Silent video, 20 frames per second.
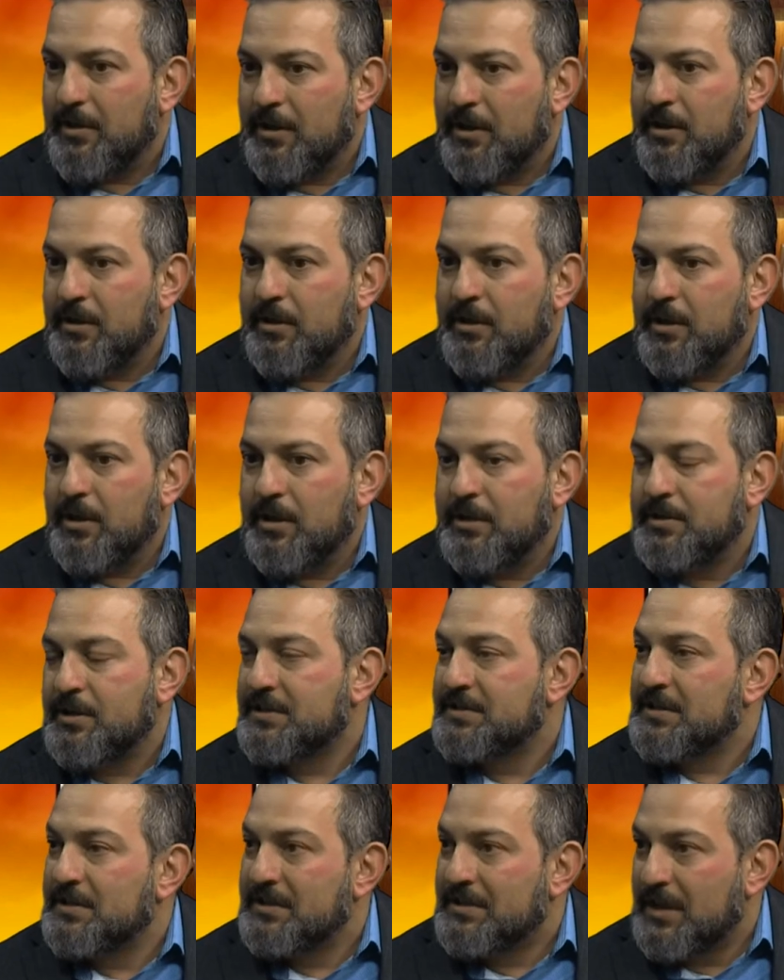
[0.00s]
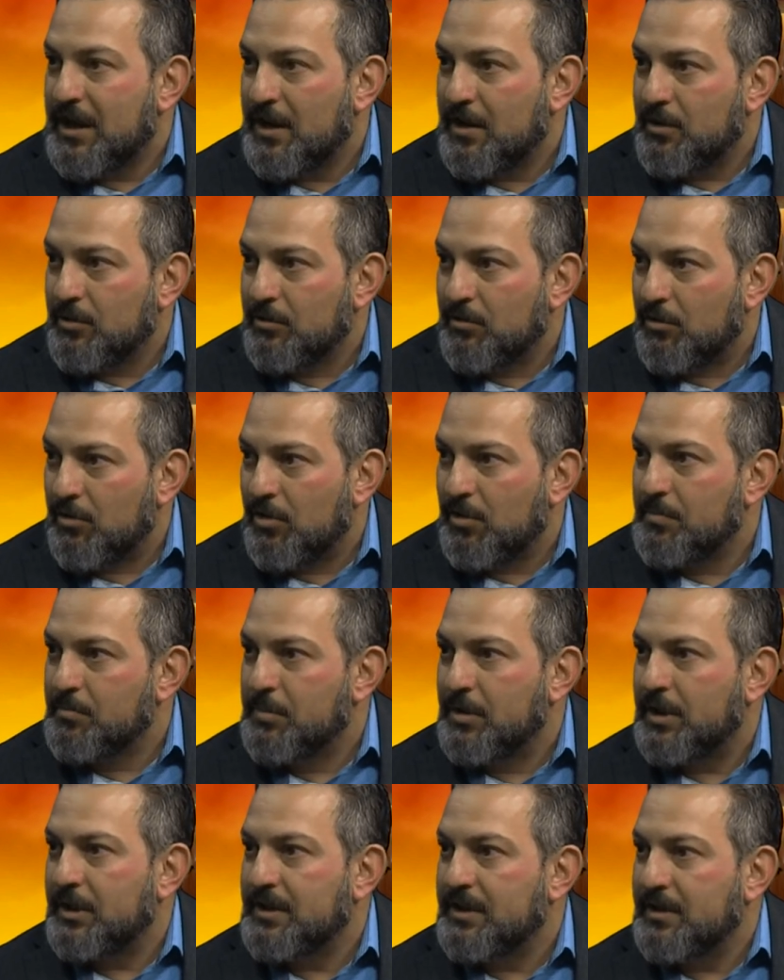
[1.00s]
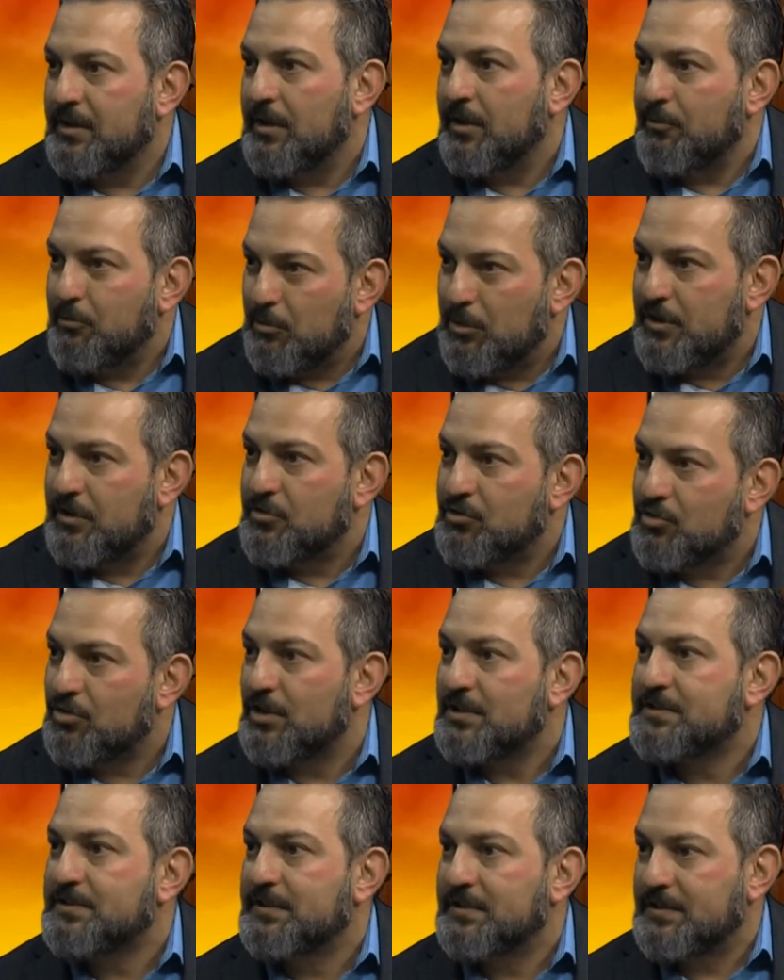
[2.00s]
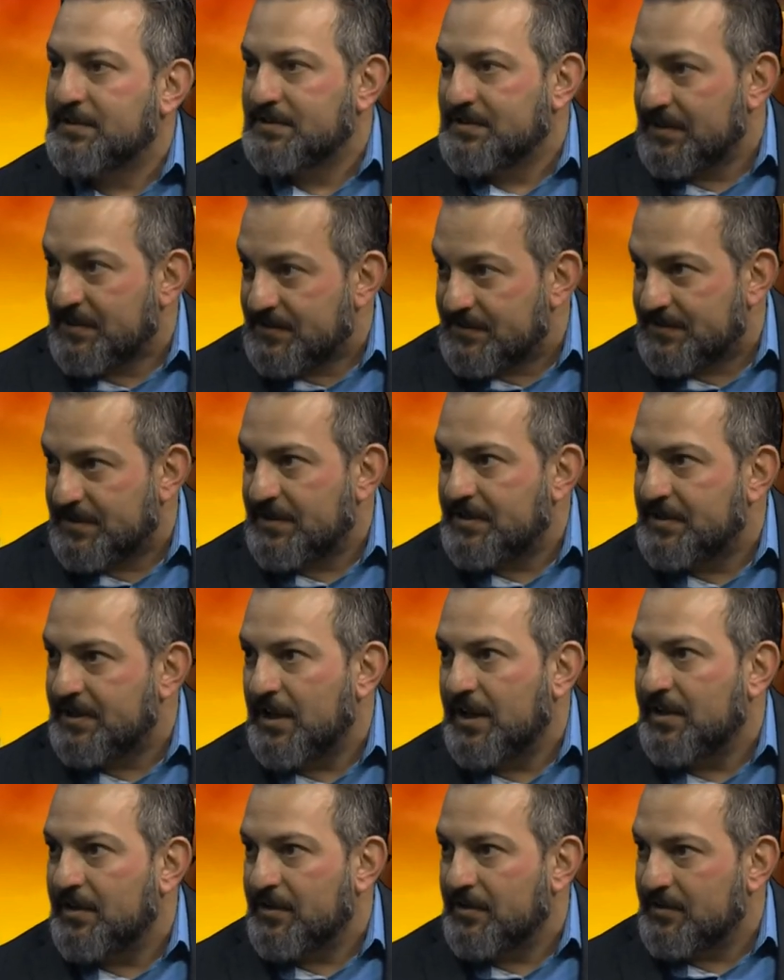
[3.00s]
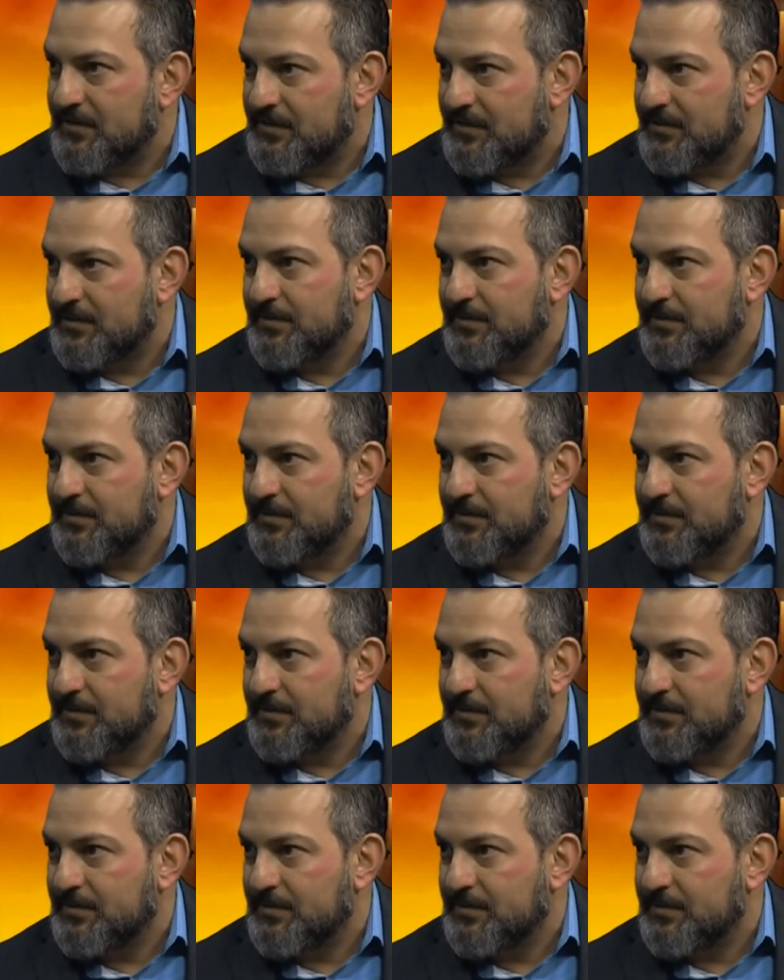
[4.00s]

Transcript: It, it doesn't take long, but it, with a trust, it's instantaneous.